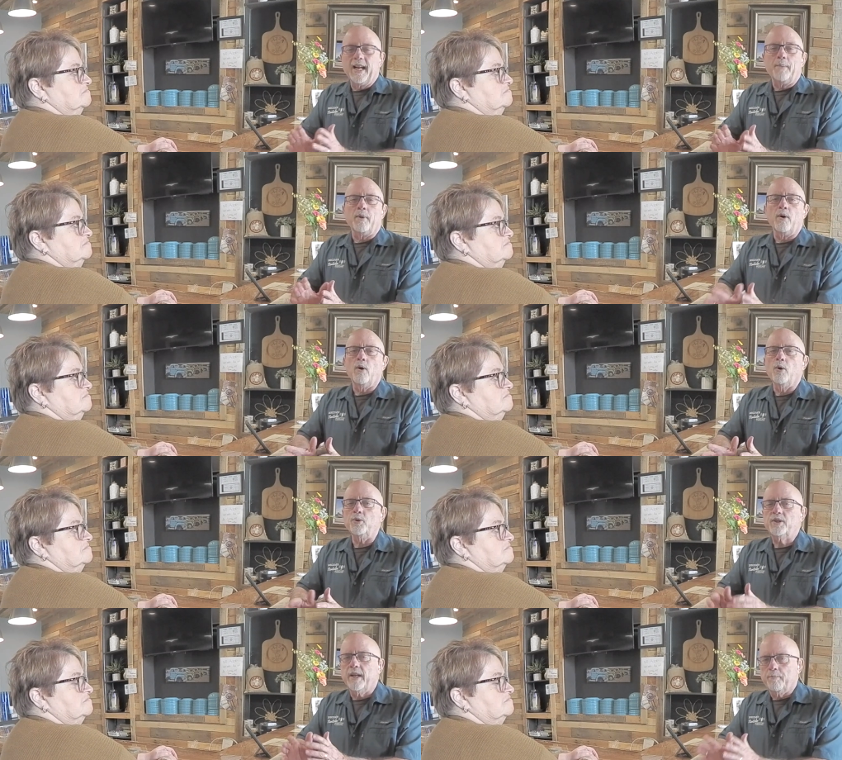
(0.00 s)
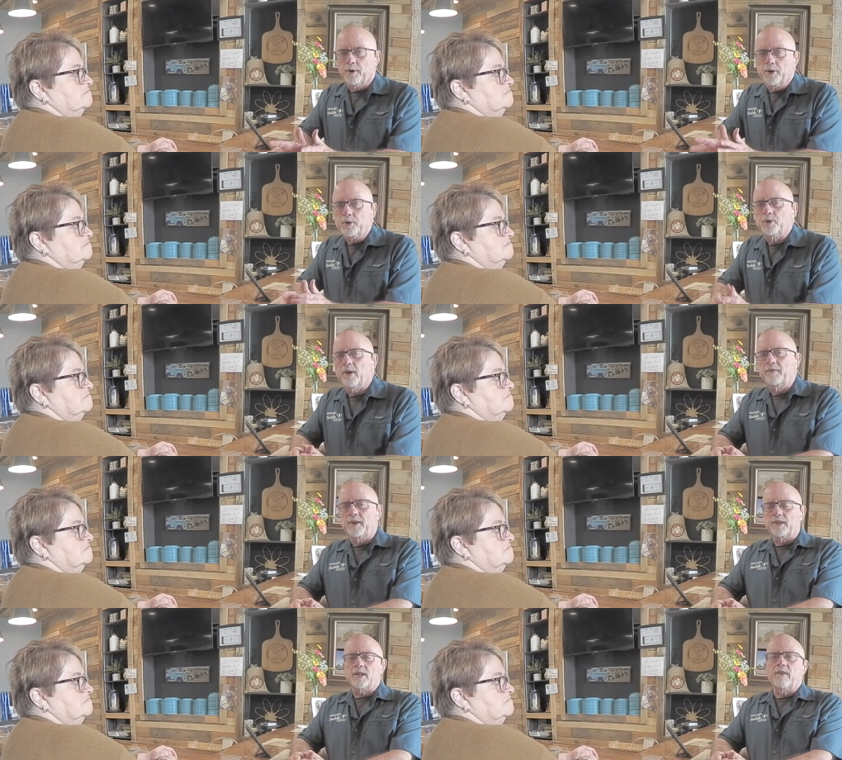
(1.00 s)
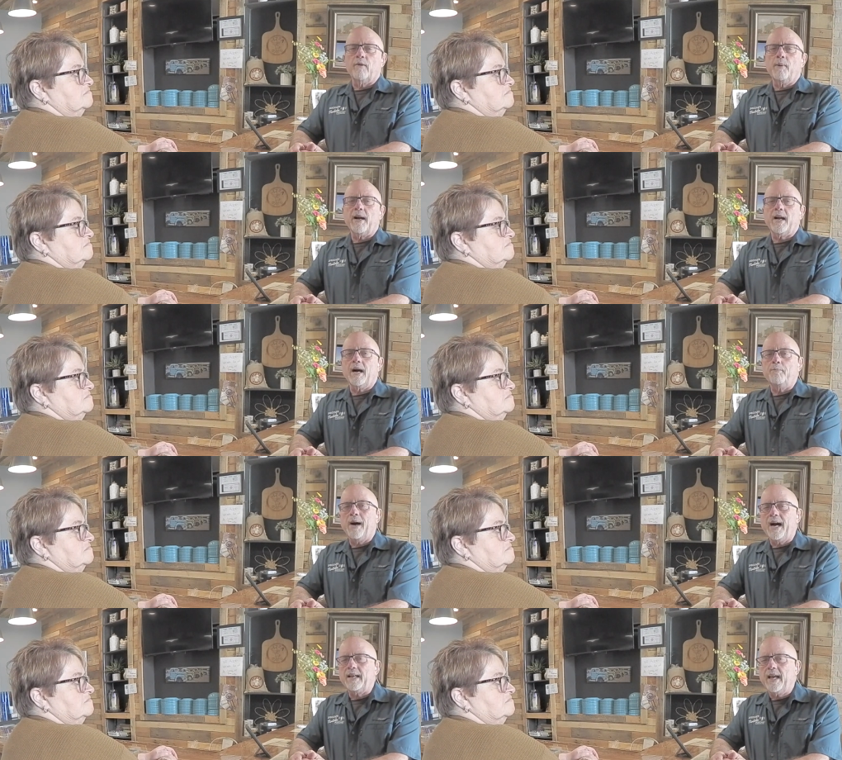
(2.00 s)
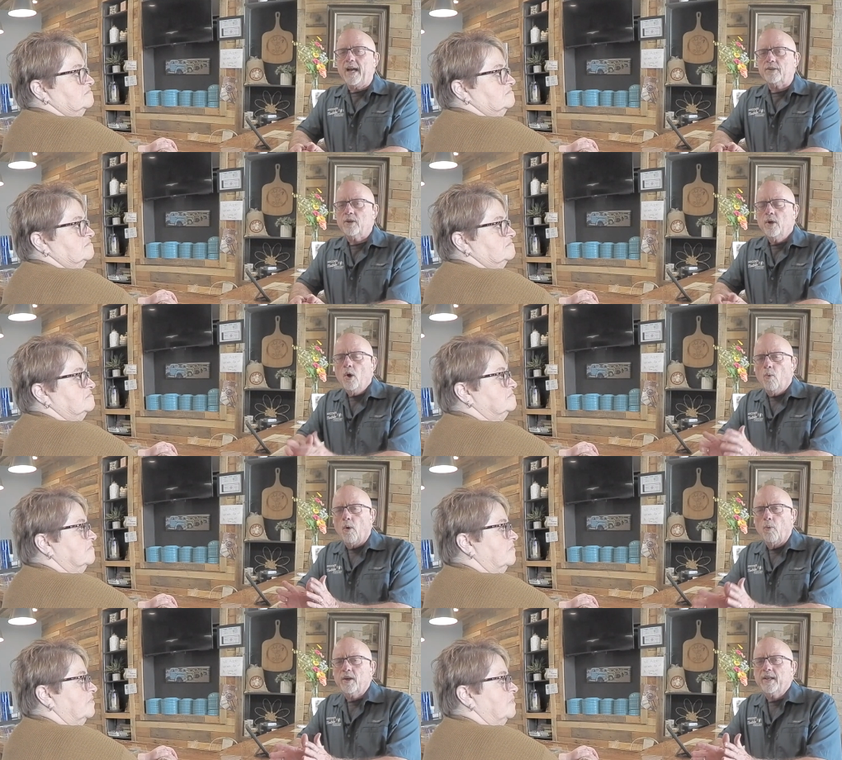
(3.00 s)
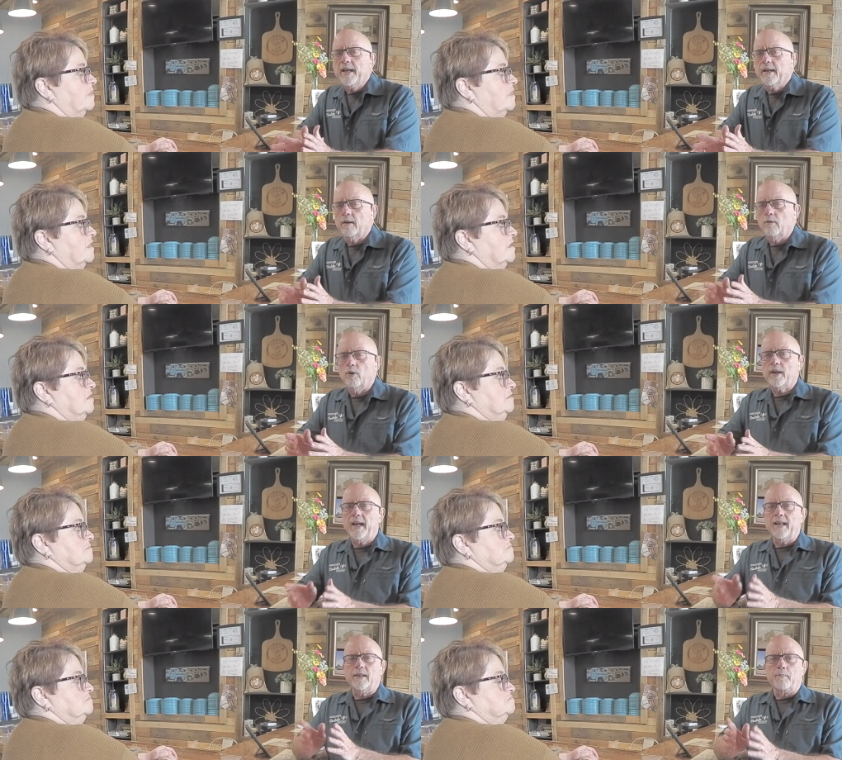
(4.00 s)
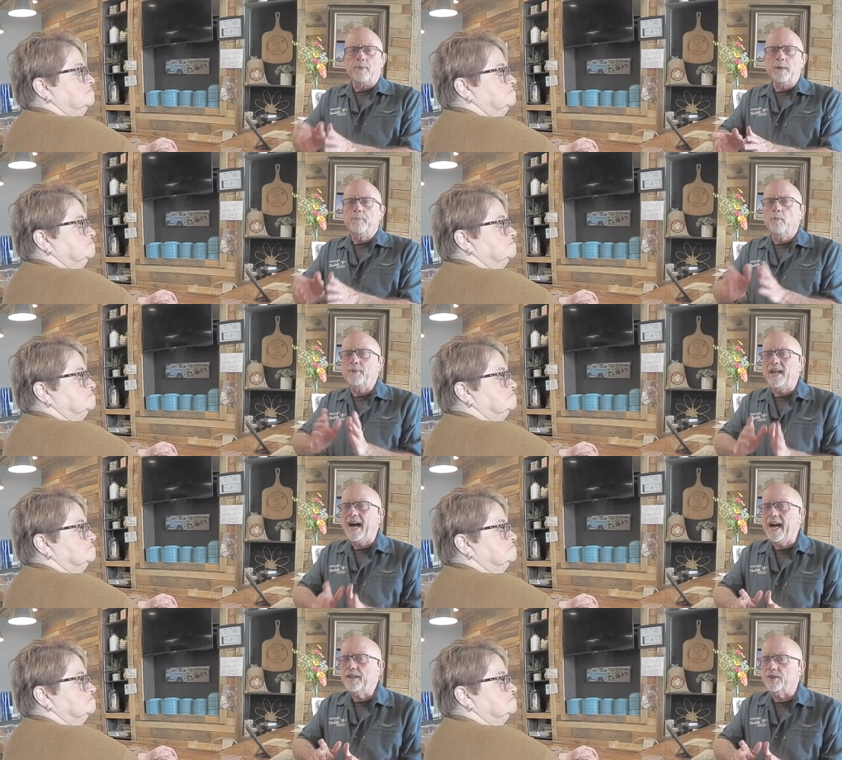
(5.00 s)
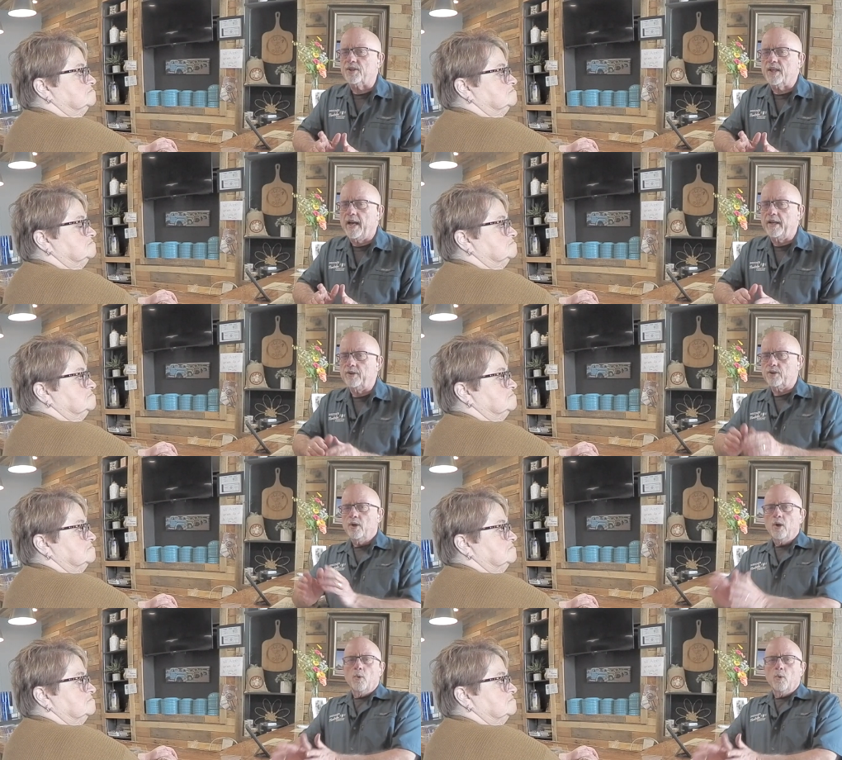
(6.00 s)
Speaker 1: and I'm the host and producer of the Discover Montcalm podcast, where we're taking a look at the people behind the signs.